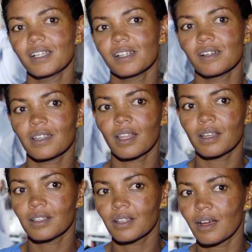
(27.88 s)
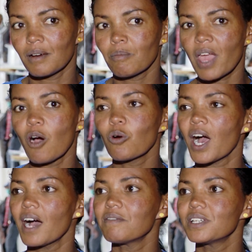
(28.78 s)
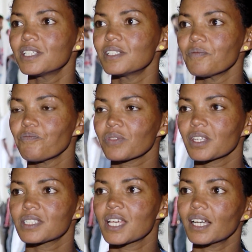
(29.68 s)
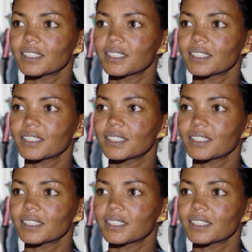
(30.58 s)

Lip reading: Ayder, head for the diabetic clinic,